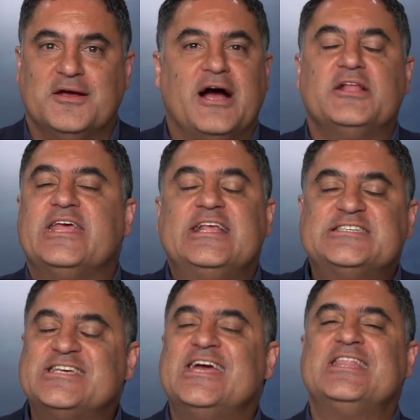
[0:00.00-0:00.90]
They
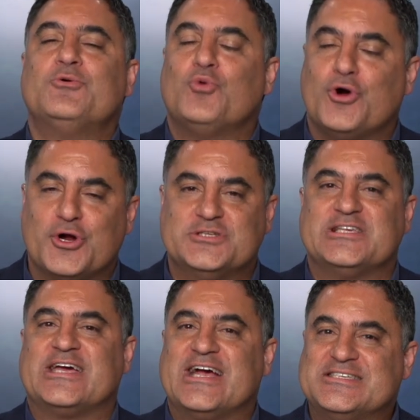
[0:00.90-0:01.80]
say words
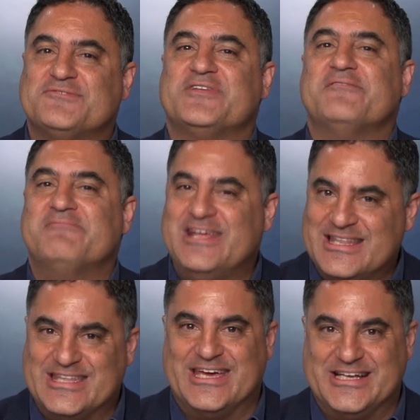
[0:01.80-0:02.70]
like as if they mean
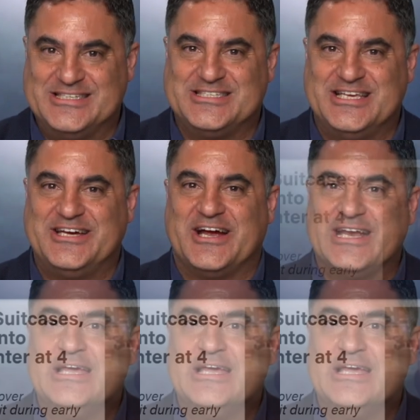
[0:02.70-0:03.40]
things, right?